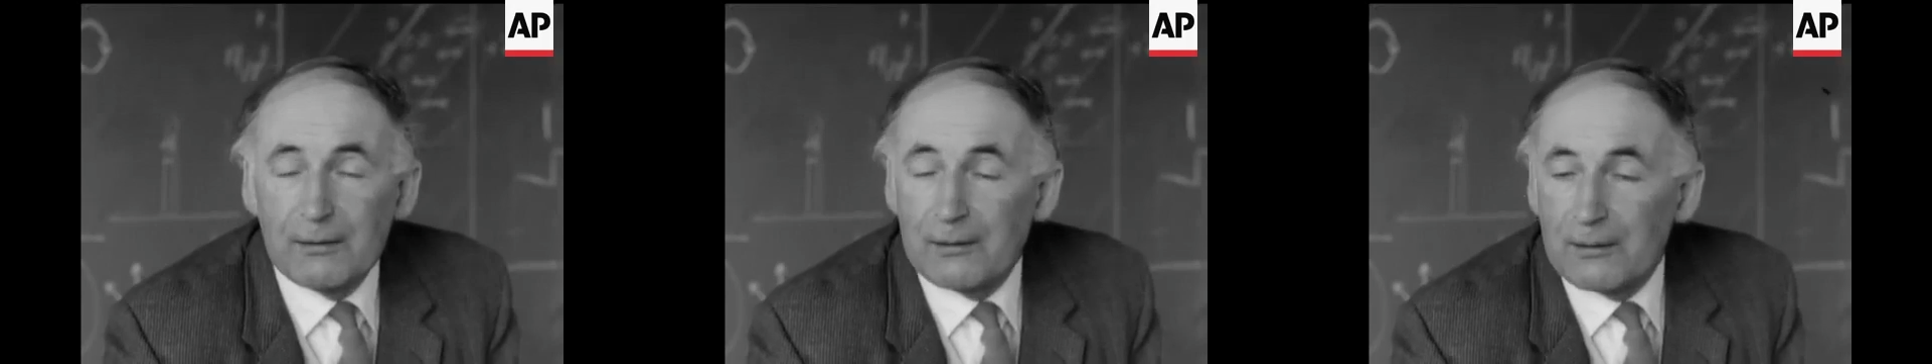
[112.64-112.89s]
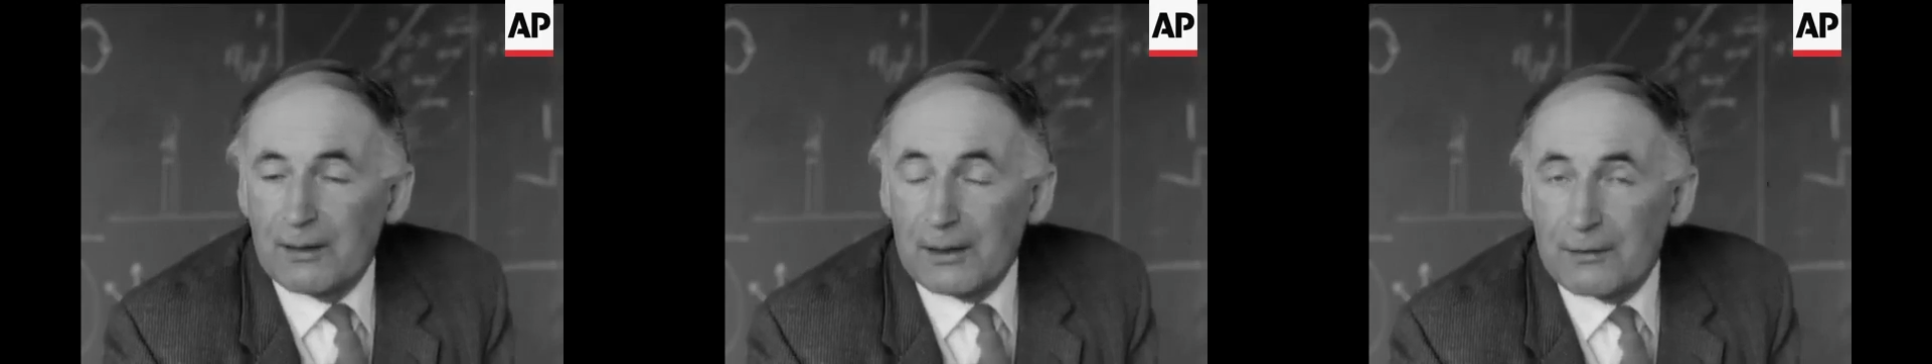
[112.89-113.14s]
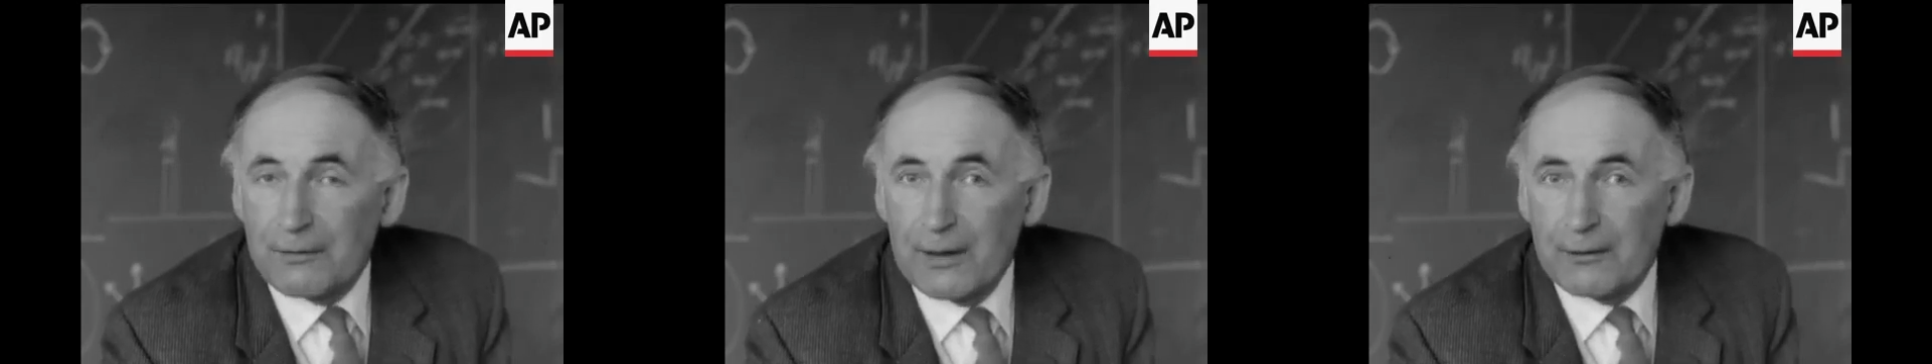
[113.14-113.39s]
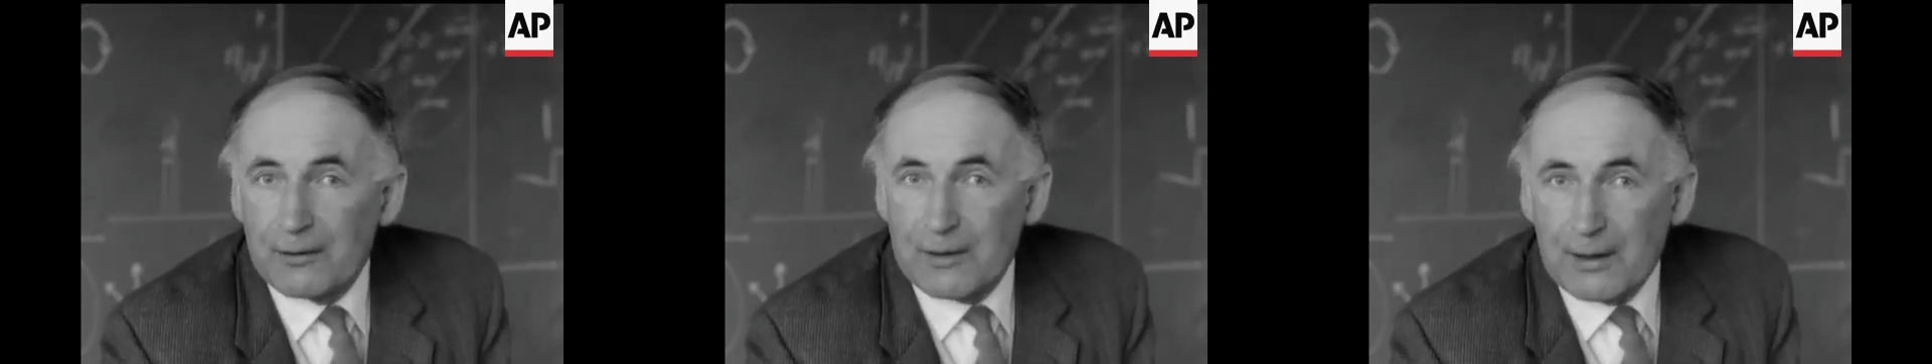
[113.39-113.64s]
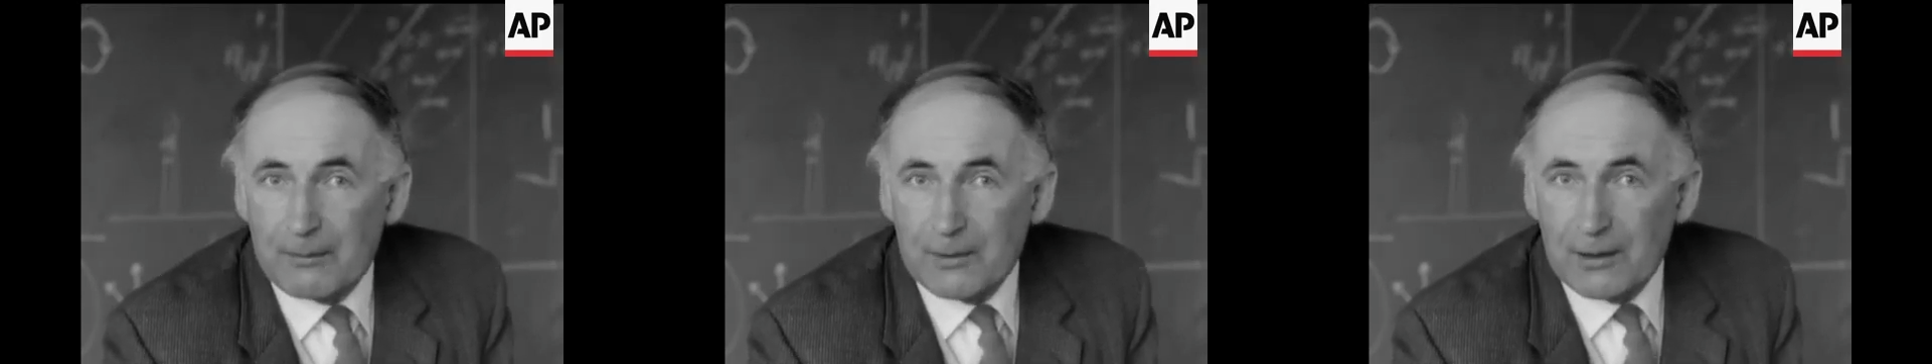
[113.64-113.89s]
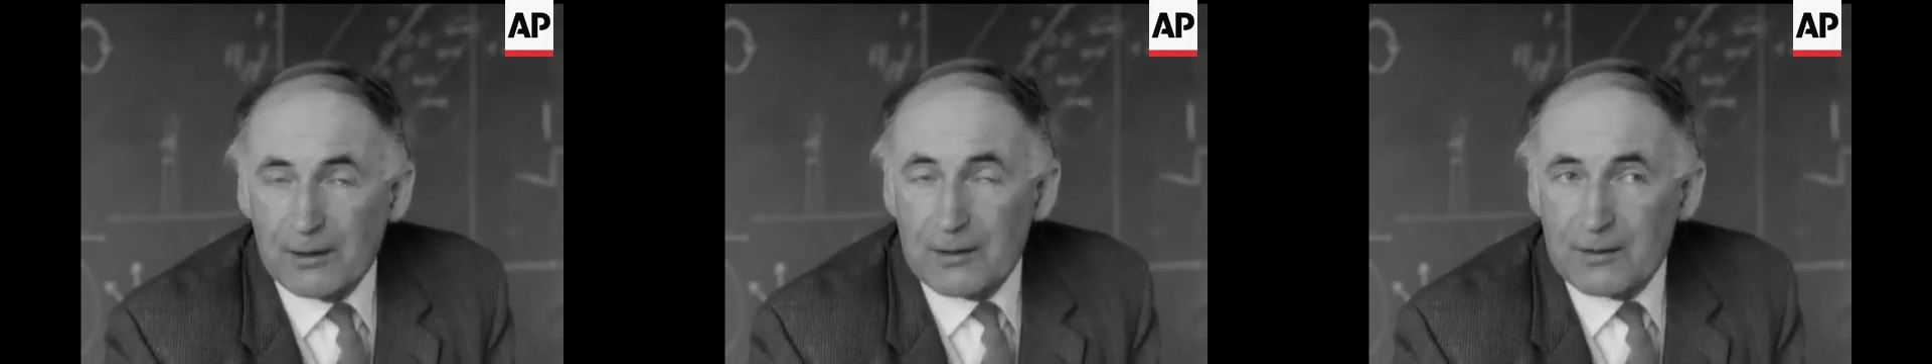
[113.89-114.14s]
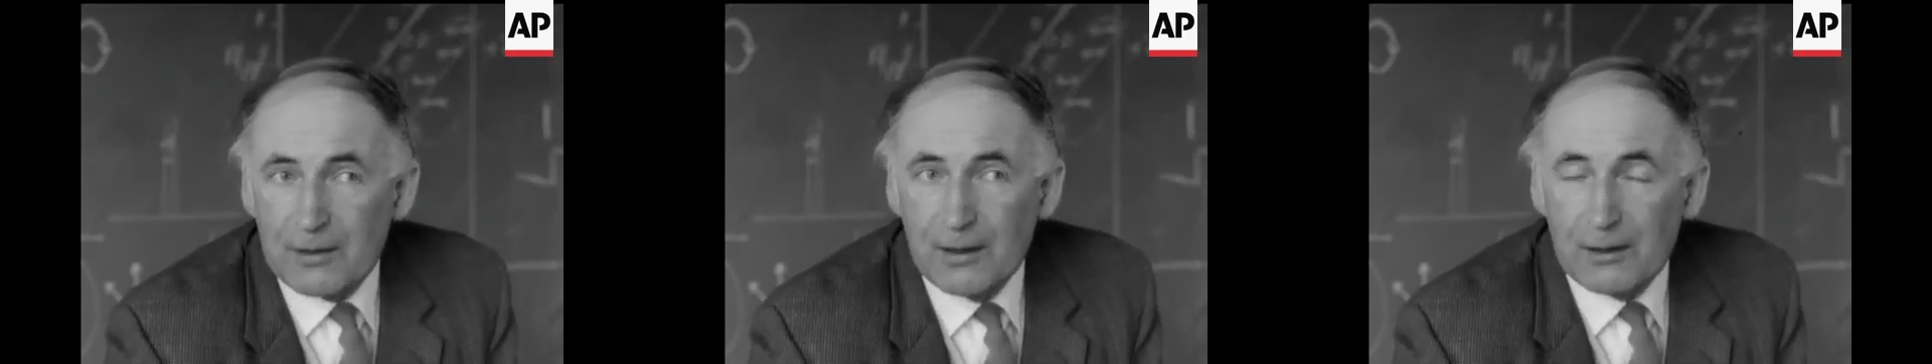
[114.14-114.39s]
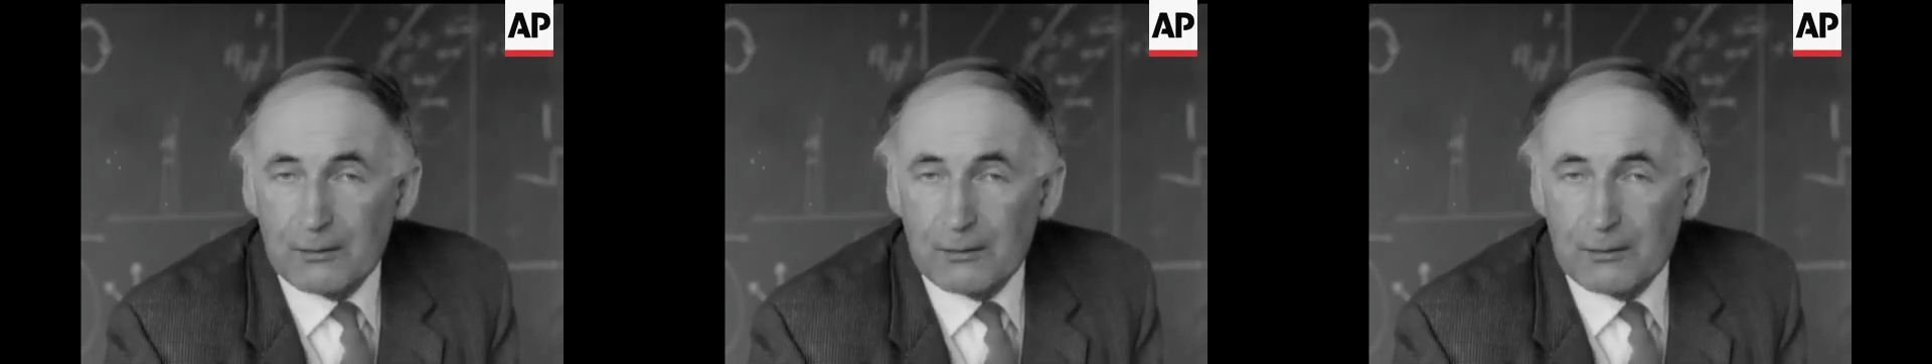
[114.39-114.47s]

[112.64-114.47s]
in the next five or seven years,